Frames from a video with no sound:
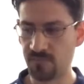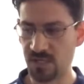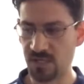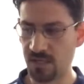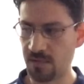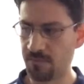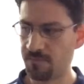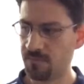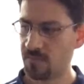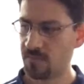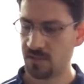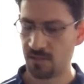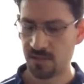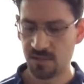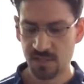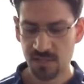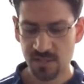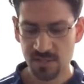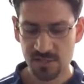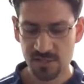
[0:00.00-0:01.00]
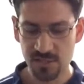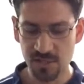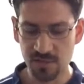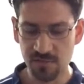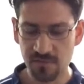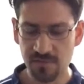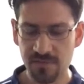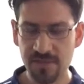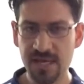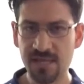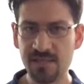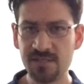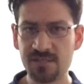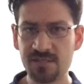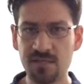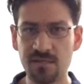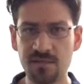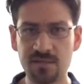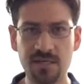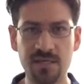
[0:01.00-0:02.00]
Okay, so that is
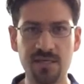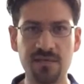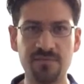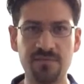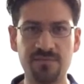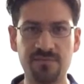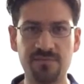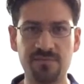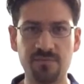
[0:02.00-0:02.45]
all kind of